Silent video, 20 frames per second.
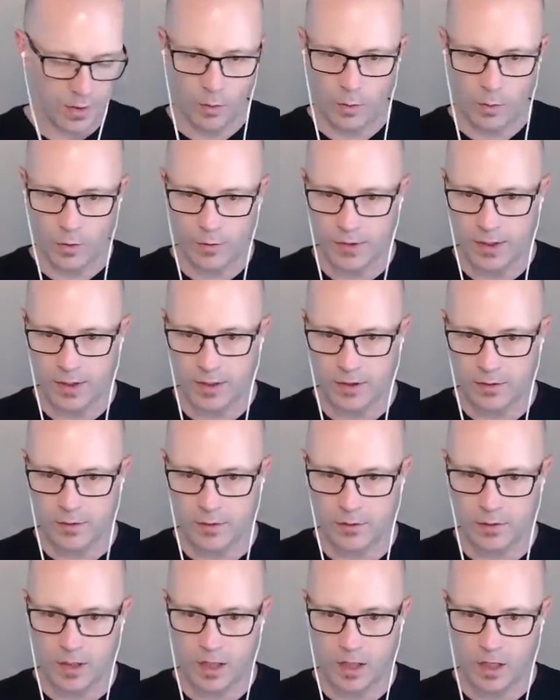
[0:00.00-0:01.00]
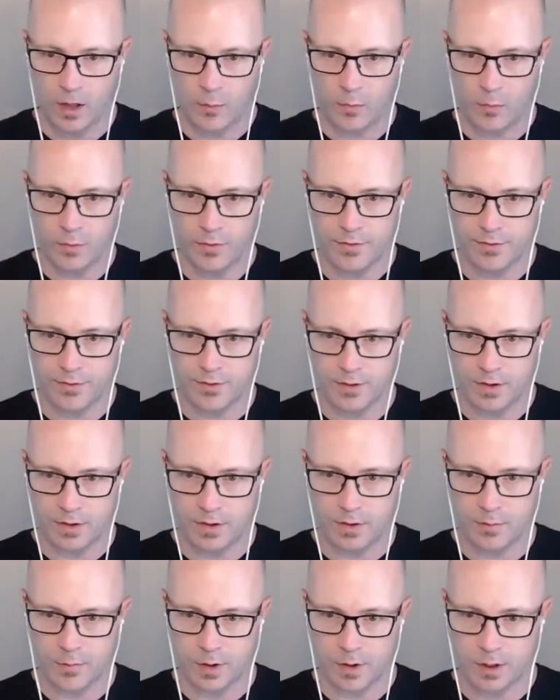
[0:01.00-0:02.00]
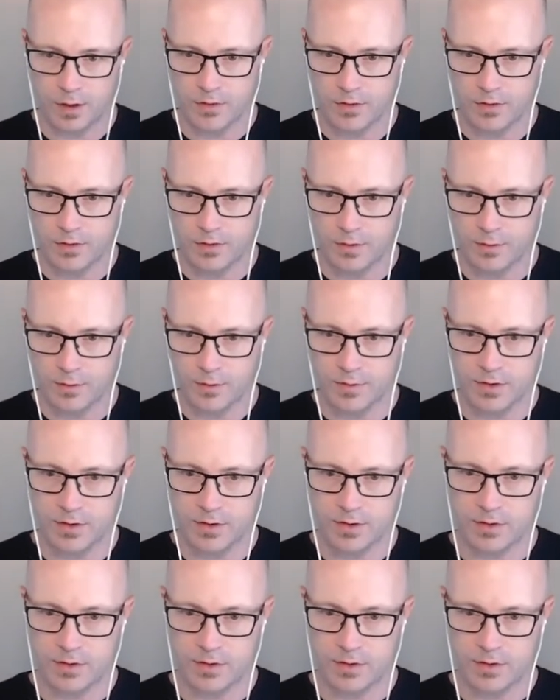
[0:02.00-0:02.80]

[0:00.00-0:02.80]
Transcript: about what they can do to help with Microsoft